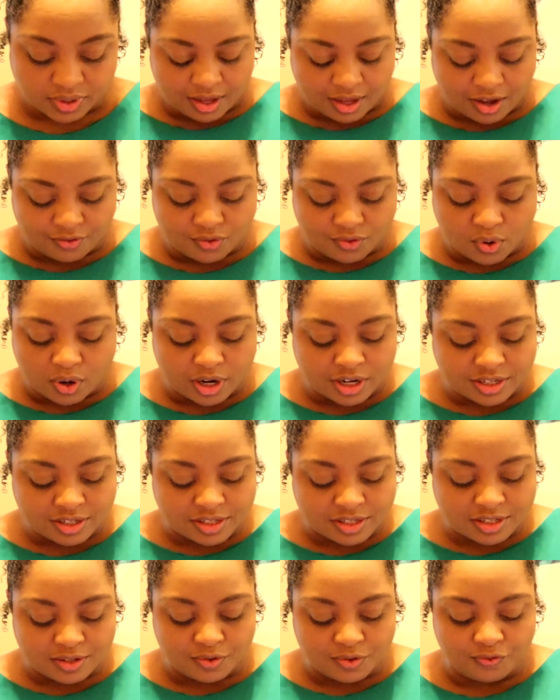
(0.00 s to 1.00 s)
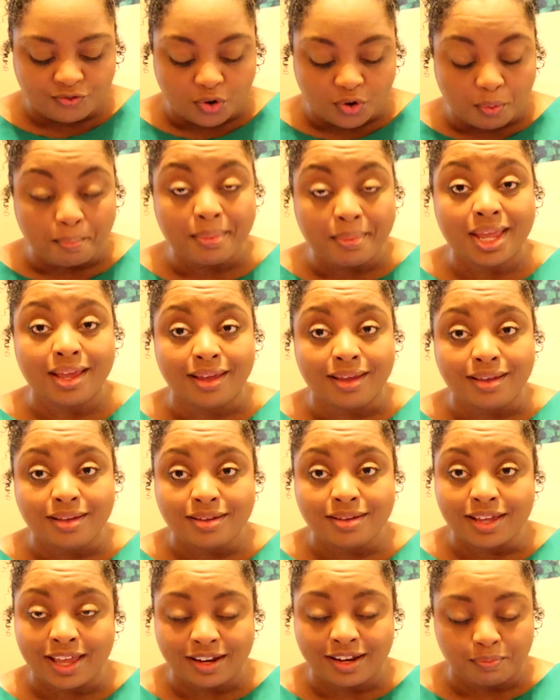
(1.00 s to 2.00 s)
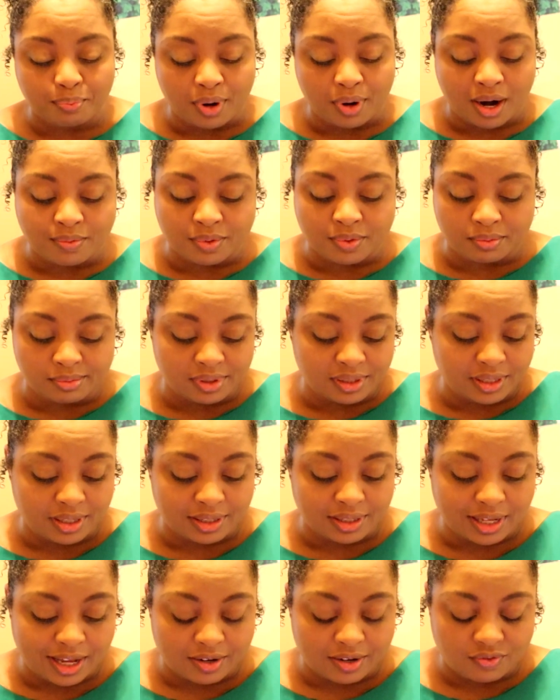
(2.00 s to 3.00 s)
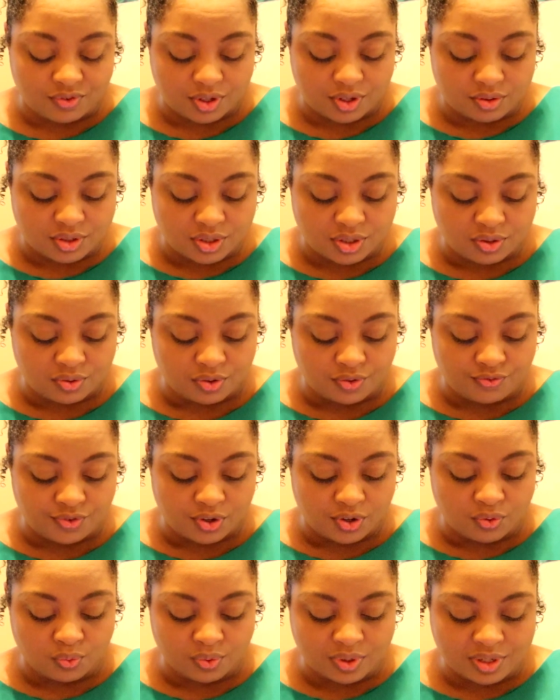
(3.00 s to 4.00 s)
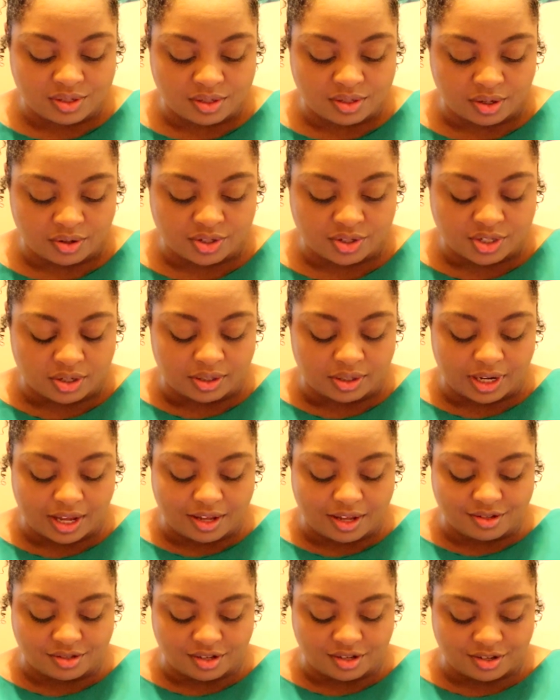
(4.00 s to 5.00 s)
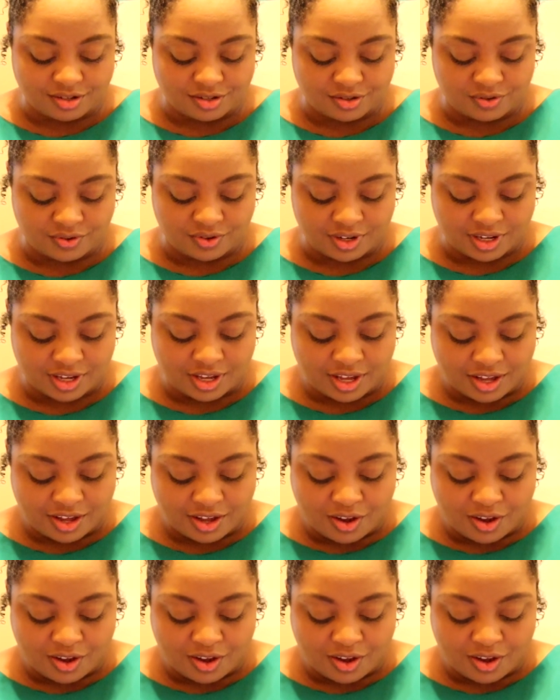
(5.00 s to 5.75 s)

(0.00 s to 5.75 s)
Of course, for me, and probably a lot of you too, if you research on Ancestry,